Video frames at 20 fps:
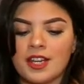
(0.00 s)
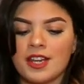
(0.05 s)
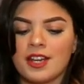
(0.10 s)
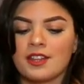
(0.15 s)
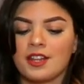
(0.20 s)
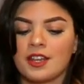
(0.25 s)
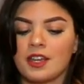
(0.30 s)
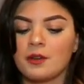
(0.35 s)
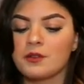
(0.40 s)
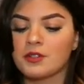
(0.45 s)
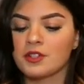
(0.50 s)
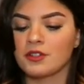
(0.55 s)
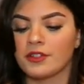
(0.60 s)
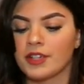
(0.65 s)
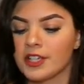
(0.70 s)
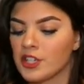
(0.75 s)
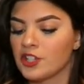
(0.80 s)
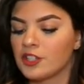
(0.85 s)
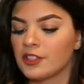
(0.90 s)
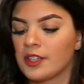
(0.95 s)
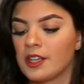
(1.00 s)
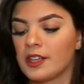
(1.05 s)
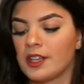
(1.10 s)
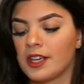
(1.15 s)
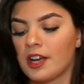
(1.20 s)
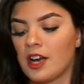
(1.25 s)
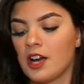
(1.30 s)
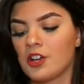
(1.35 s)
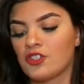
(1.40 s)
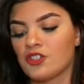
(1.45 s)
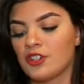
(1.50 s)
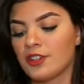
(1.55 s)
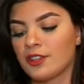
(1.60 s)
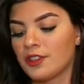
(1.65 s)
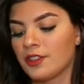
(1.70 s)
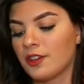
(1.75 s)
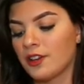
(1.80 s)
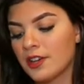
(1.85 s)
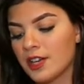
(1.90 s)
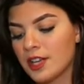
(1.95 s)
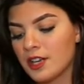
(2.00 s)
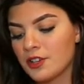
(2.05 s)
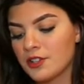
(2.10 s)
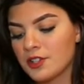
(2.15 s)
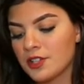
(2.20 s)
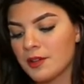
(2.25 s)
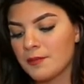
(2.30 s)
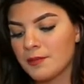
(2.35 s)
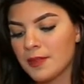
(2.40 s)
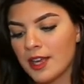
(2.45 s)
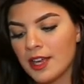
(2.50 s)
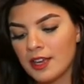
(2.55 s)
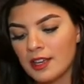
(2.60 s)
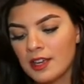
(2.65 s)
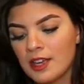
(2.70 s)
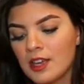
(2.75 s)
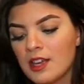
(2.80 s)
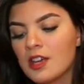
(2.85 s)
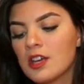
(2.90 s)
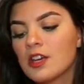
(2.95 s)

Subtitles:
And I think it was originally like $130 or something.